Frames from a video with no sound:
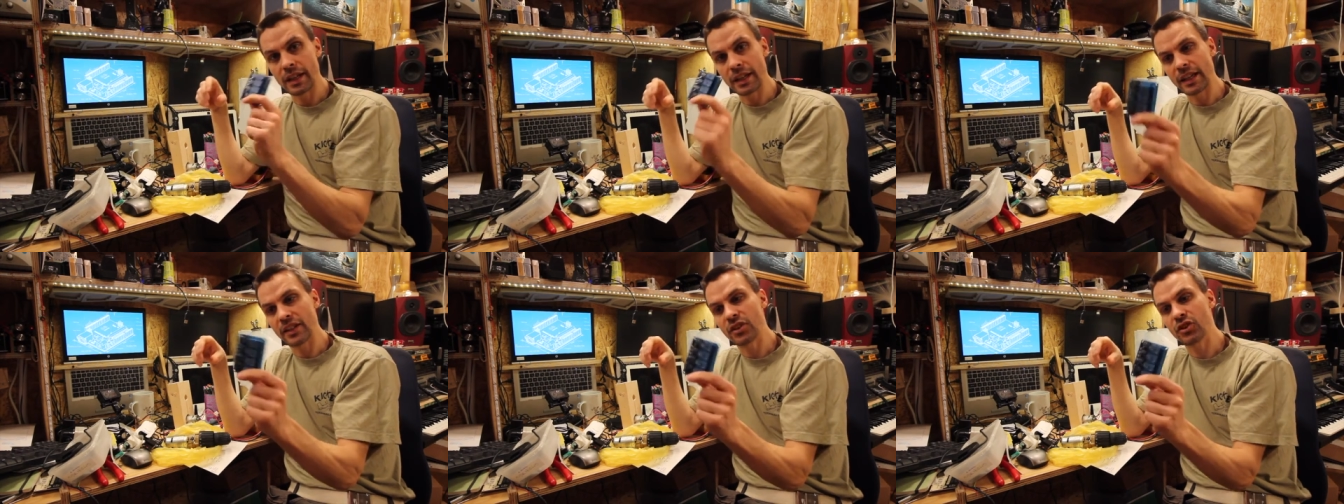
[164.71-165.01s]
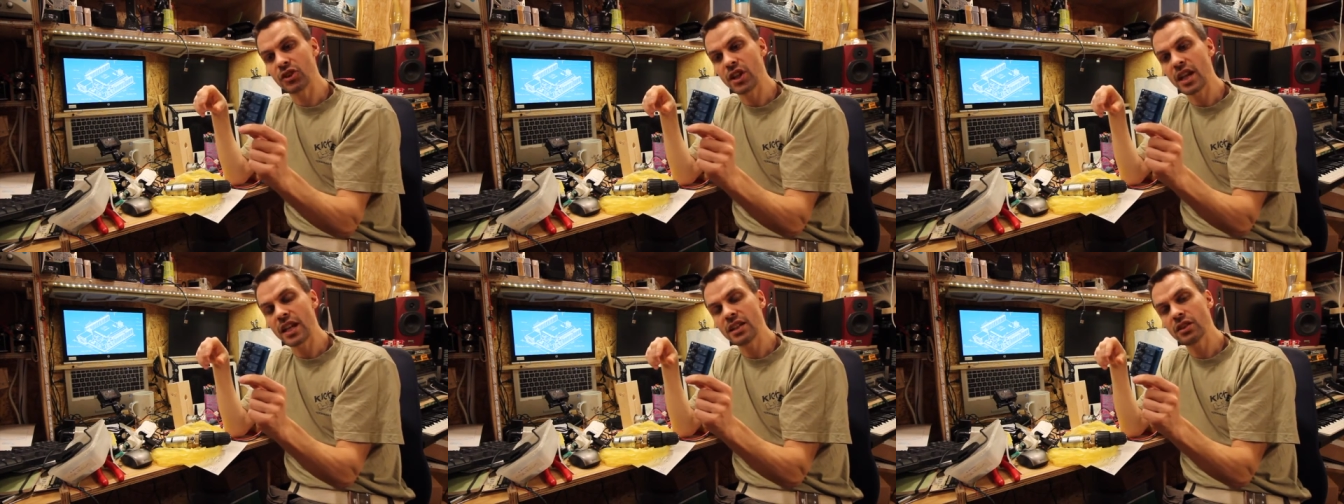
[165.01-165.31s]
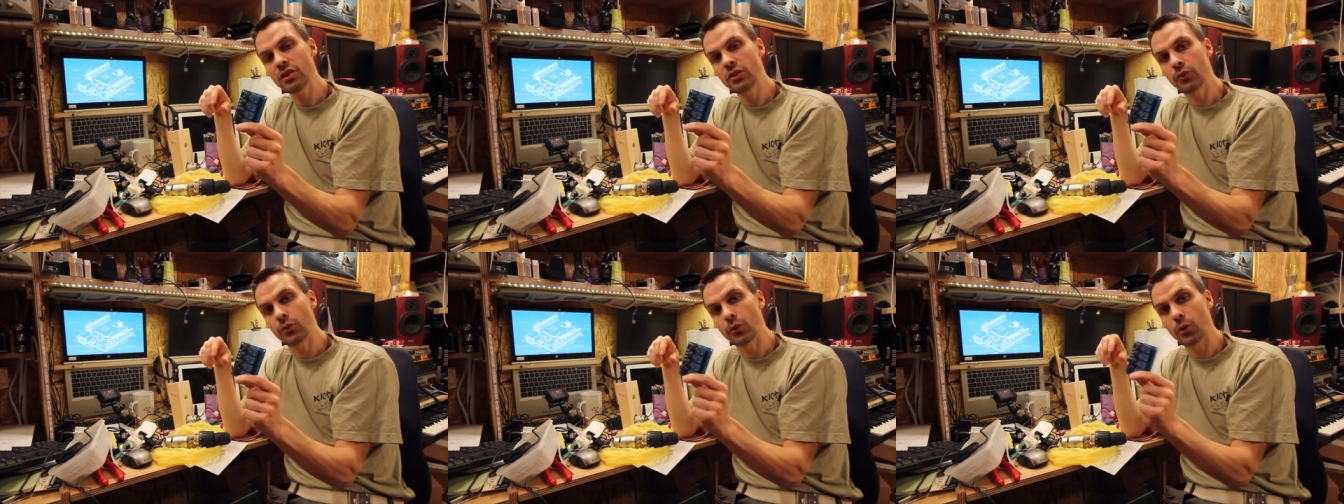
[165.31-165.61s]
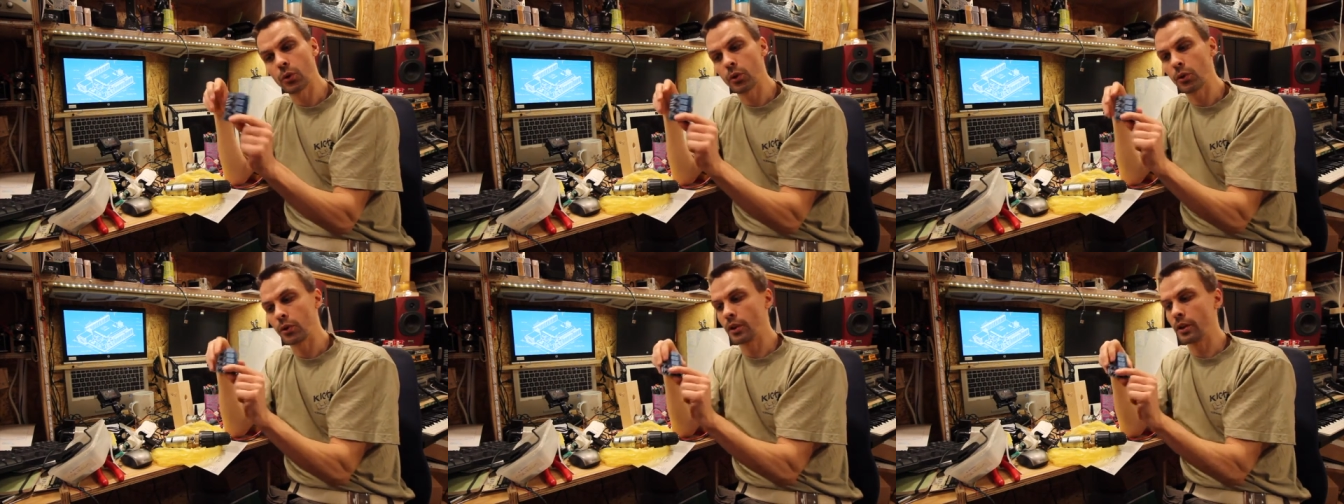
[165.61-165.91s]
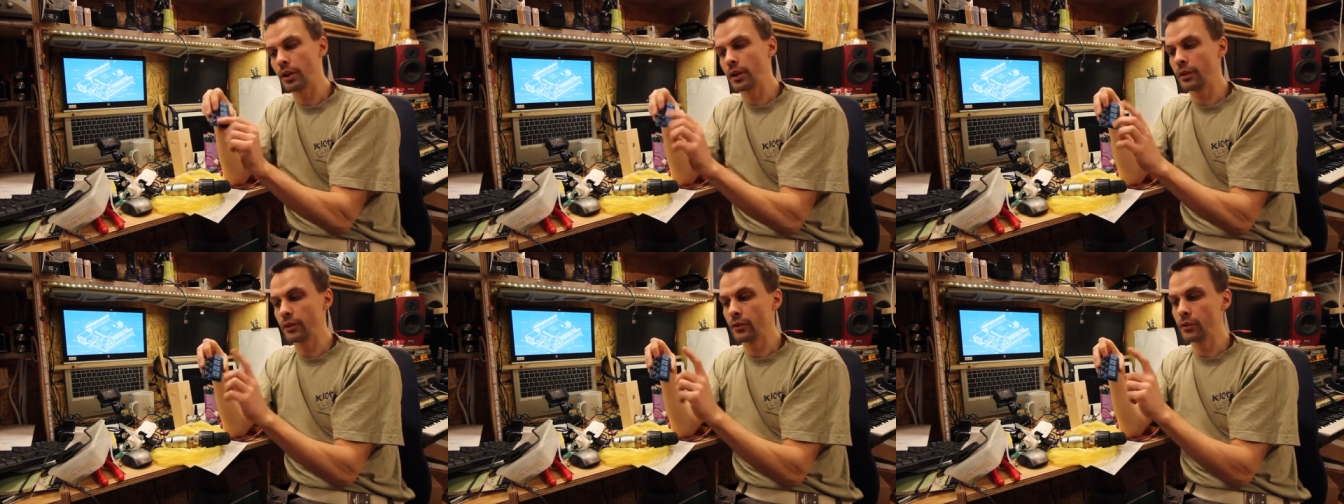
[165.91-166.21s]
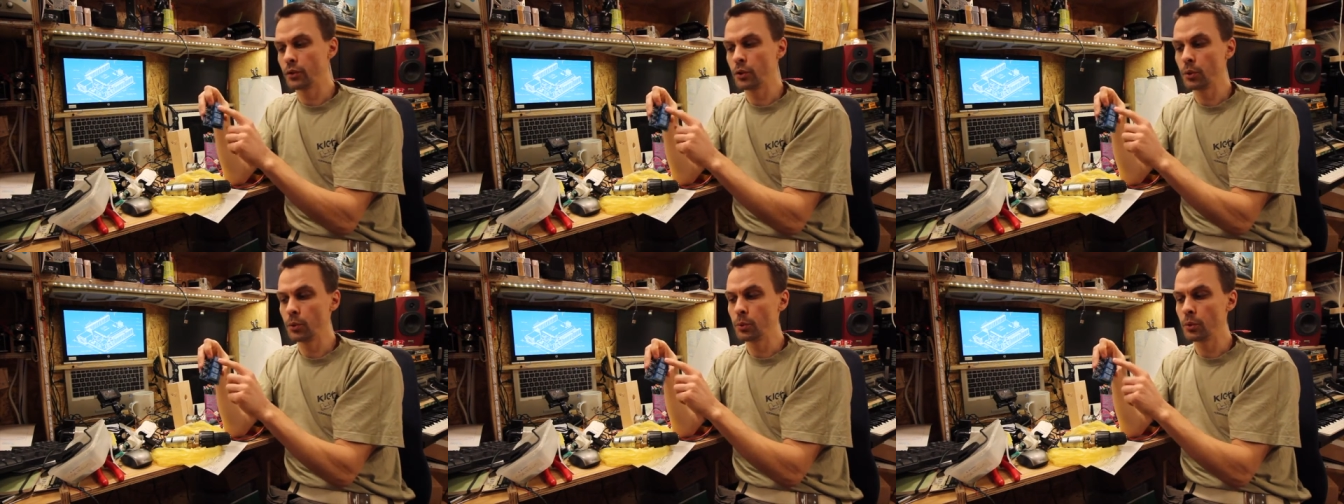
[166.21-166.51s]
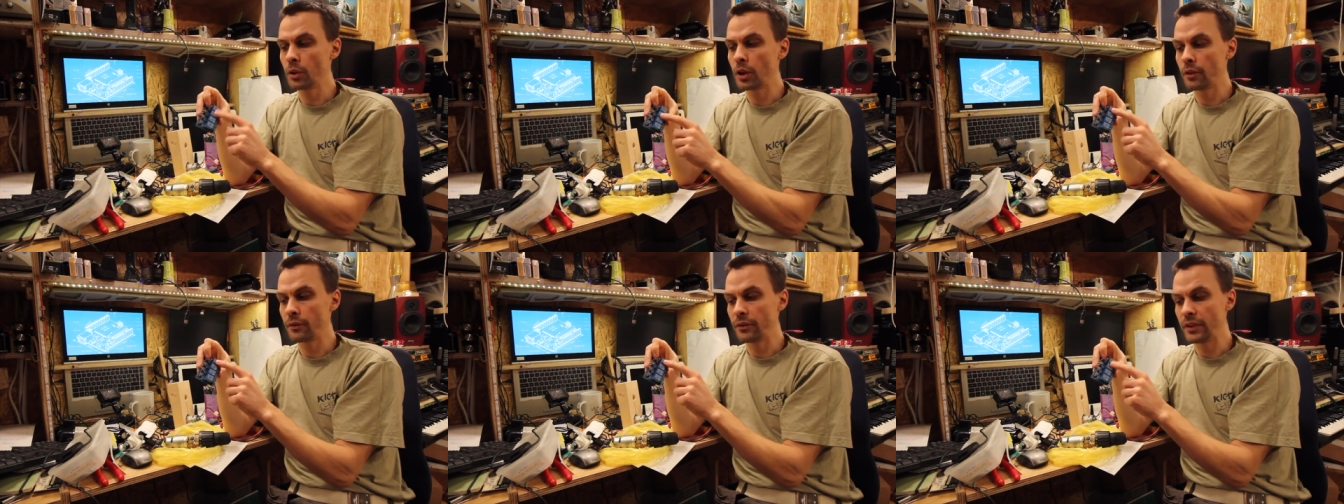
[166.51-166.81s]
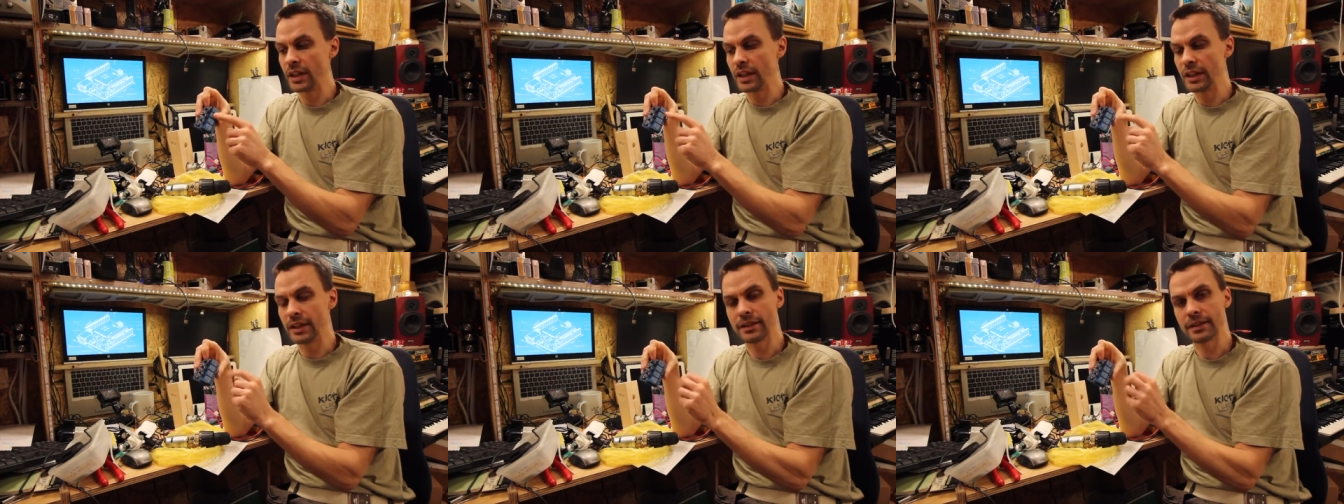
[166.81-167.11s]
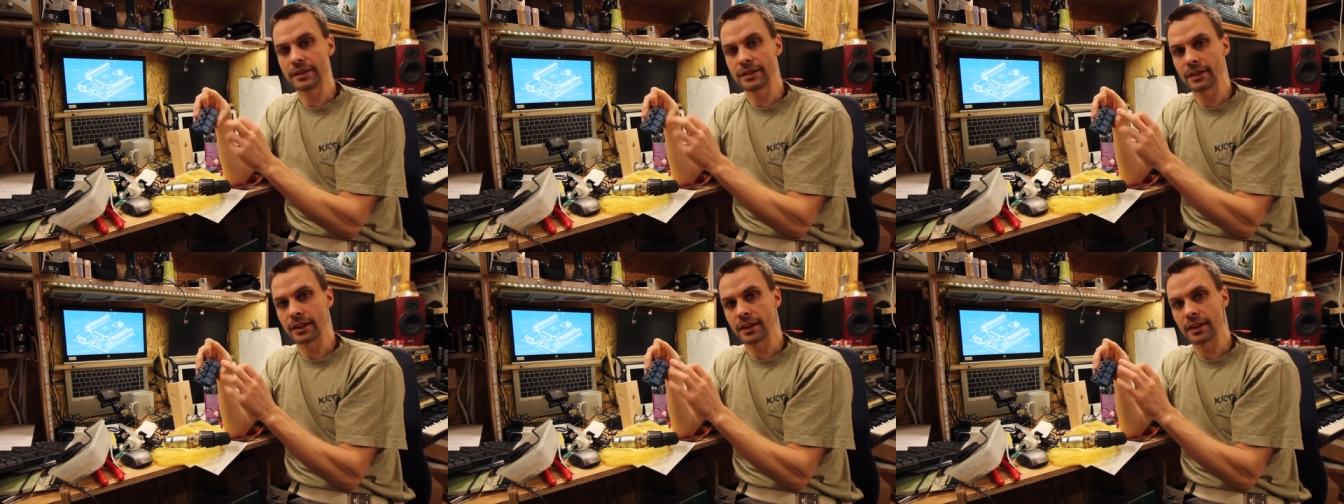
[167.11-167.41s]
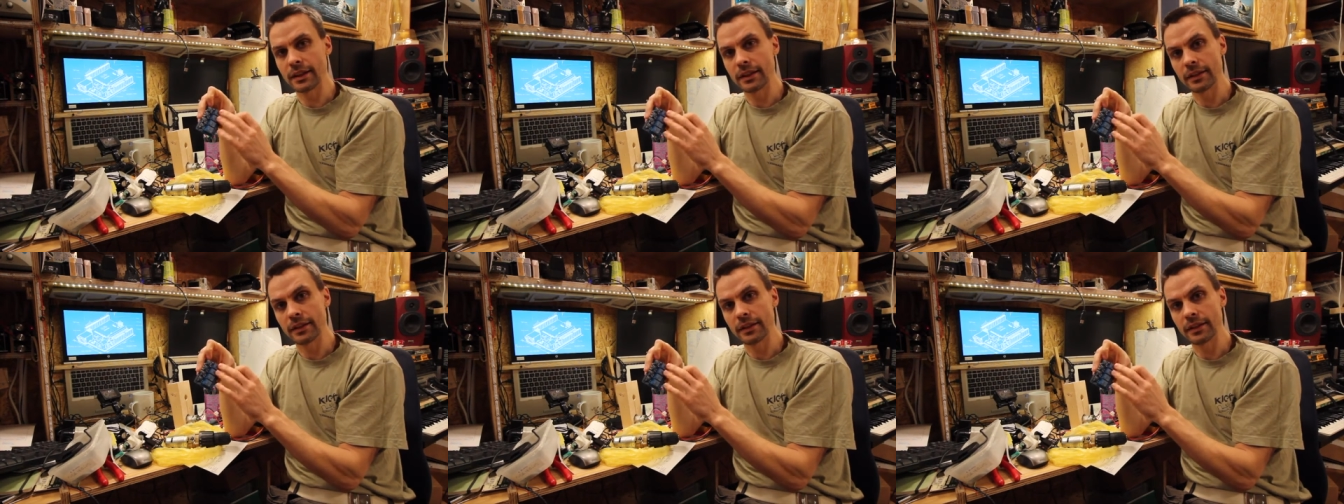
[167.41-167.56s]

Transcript: exchange for two of these